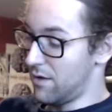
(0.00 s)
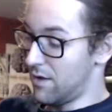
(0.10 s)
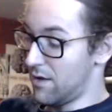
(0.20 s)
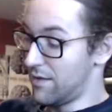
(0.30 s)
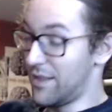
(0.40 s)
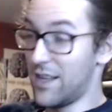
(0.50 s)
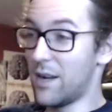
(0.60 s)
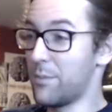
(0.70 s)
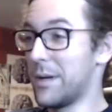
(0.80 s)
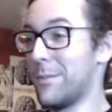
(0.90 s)
And then
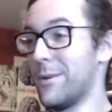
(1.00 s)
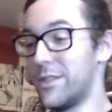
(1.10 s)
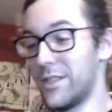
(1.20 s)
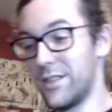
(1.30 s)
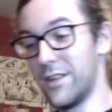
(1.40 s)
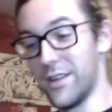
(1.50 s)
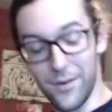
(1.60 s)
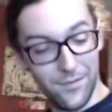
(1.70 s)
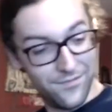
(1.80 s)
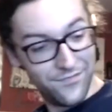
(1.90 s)
I'll probably just, you
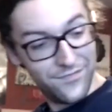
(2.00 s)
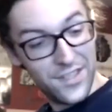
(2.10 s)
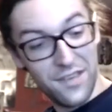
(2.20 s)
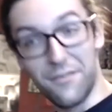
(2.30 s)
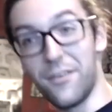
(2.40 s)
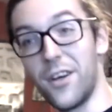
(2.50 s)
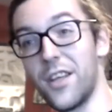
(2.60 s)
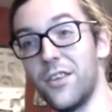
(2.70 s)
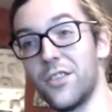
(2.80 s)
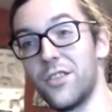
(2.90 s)
know, say fuck it
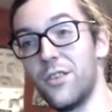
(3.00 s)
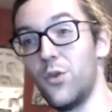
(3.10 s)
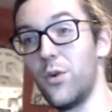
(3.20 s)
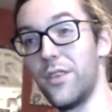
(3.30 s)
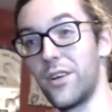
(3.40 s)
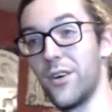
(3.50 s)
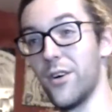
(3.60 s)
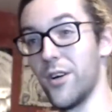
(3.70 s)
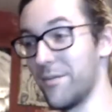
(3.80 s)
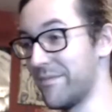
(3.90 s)
and just enjoy the
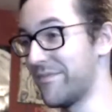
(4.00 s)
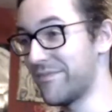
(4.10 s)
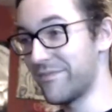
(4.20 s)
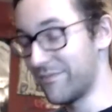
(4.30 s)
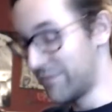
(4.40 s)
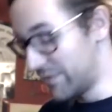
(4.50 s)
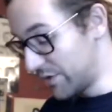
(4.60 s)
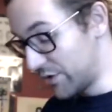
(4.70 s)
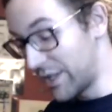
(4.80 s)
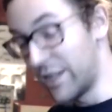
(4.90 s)
car.
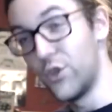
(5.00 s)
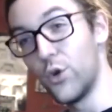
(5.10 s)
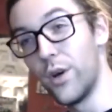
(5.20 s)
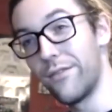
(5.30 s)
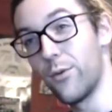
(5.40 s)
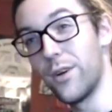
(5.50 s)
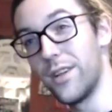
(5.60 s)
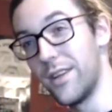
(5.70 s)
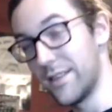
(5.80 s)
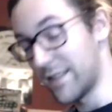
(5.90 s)
Try to enjoy it for what it
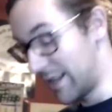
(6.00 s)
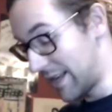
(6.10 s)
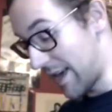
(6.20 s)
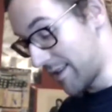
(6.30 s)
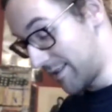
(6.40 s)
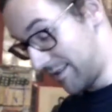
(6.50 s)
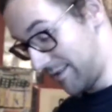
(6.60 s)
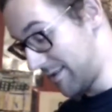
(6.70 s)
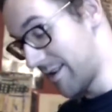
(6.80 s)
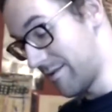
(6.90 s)
is, I guess.
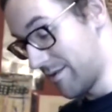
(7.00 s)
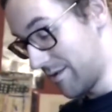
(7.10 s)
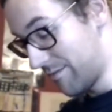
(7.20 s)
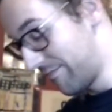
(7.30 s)
I don't know.